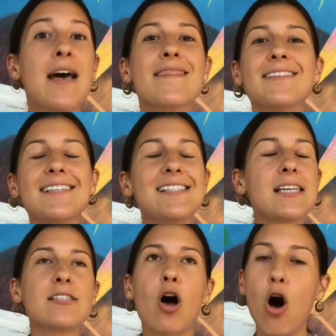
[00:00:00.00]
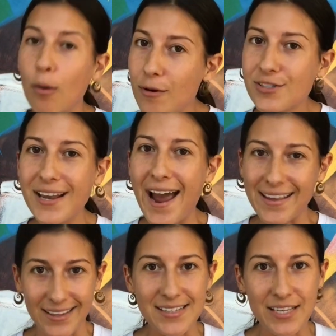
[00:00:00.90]
The list is almost
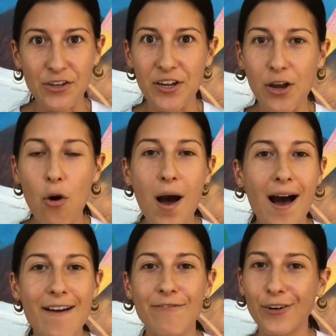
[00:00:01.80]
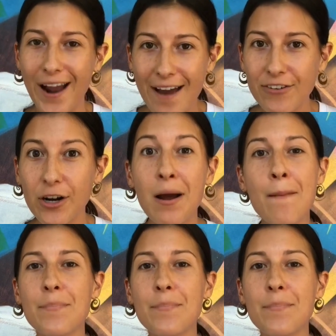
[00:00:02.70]
endless and you can go on forever,